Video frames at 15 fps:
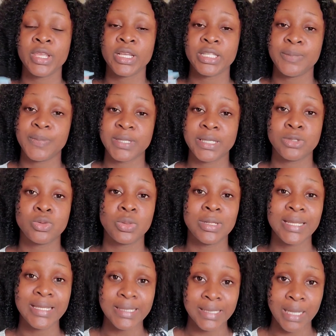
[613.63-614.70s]
DPC to
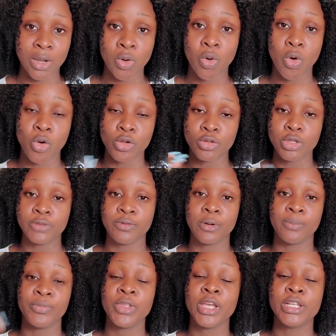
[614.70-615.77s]
lintel or you do it
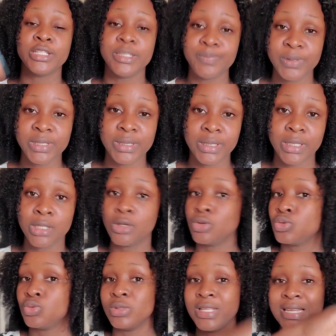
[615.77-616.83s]
from DPC
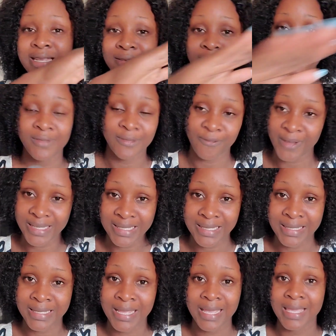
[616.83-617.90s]
to the
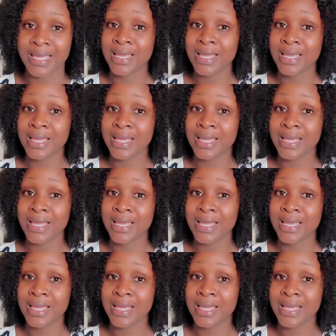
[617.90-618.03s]
first deck.